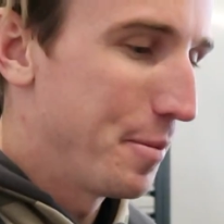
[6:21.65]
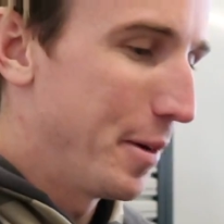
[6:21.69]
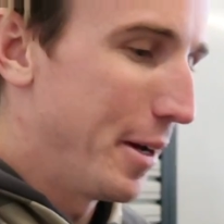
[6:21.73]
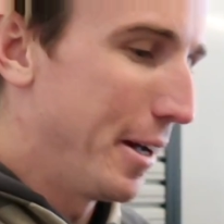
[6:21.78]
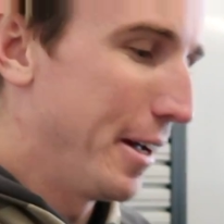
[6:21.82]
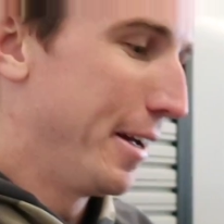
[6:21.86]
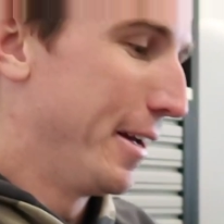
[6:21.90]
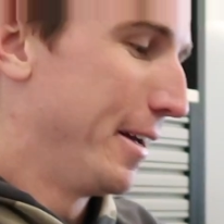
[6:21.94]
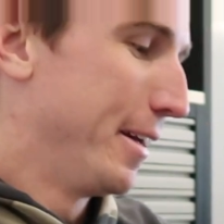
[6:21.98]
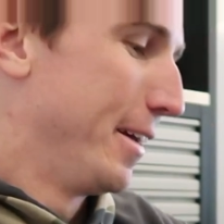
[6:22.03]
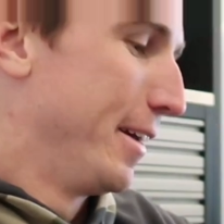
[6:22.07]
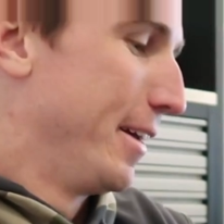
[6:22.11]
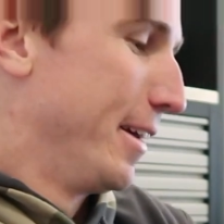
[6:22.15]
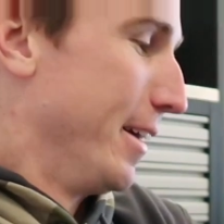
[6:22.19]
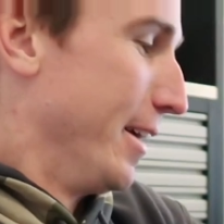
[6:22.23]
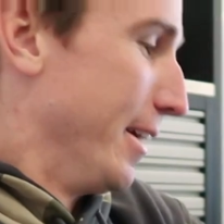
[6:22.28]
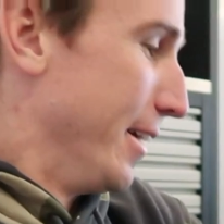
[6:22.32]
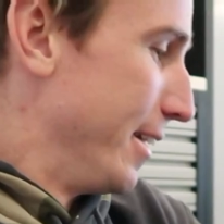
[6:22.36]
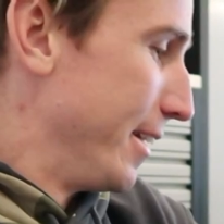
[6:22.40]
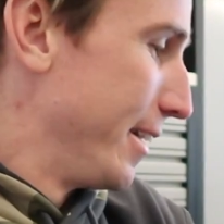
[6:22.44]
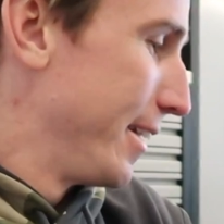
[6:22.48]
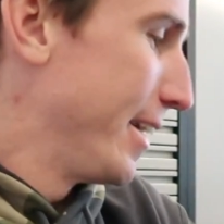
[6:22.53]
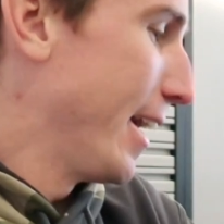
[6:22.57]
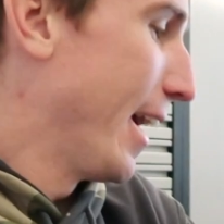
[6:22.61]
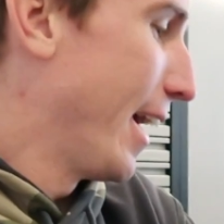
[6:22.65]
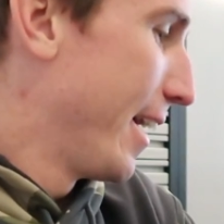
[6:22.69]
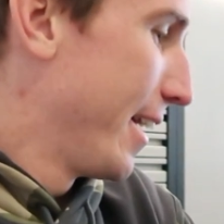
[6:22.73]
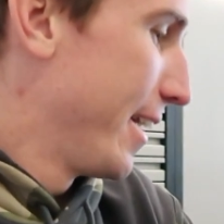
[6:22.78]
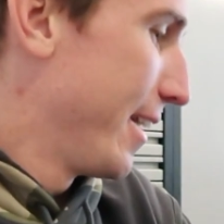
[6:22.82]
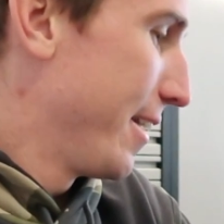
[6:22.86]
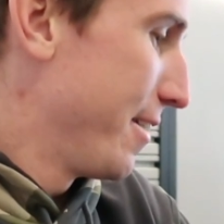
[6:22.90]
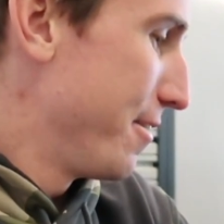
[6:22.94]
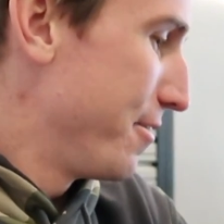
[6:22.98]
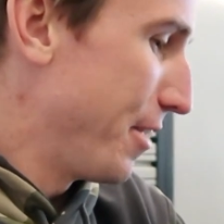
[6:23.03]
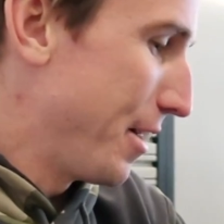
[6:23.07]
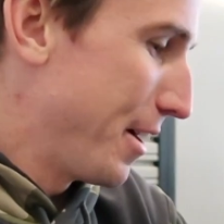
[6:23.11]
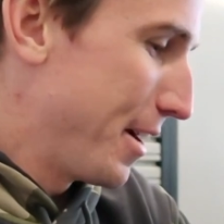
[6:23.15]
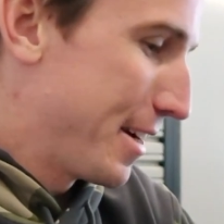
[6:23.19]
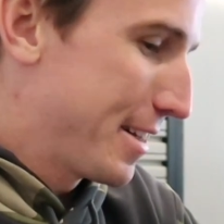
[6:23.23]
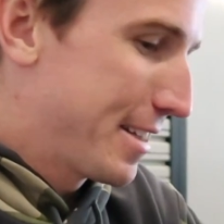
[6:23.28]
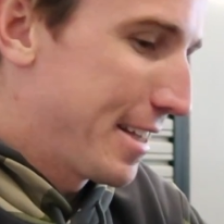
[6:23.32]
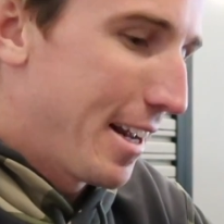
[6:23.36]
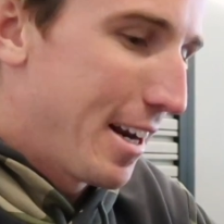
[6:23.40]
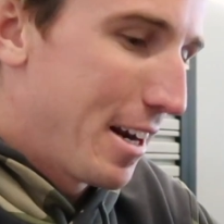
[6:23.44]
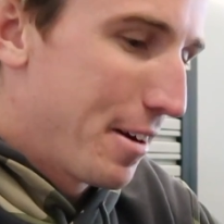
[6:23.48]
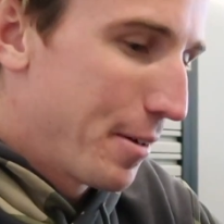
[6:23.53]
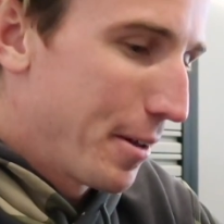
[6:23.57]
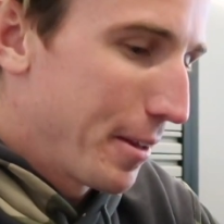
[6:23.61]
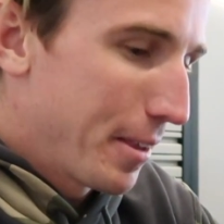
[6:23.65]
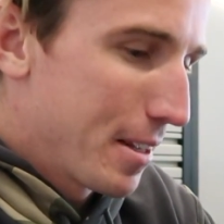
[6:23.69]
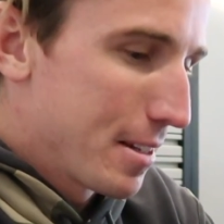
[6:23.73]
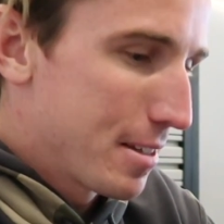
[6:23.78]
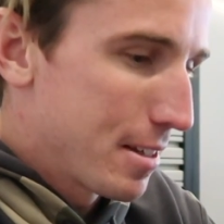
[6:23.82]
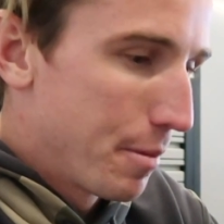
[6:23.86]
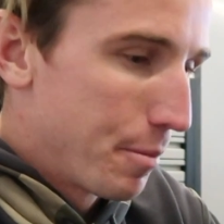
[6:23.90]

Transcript: But yeah, very excited about this.